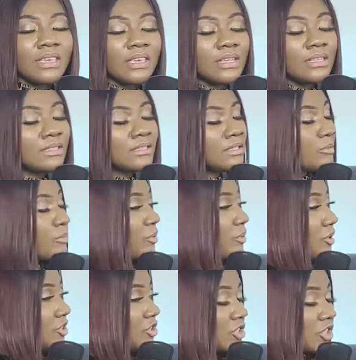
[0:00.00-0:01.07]
it's the
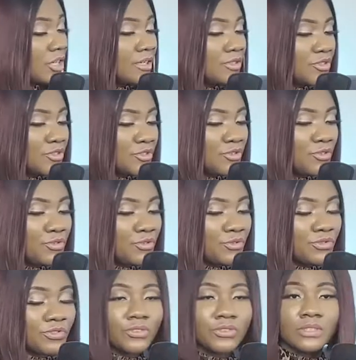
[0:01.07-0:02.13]
pressure to
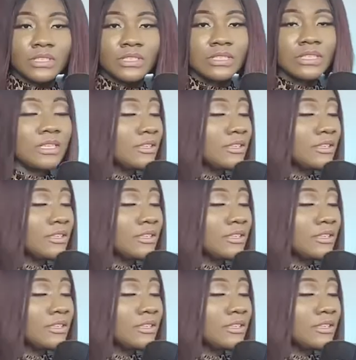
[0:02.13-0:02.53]
succeed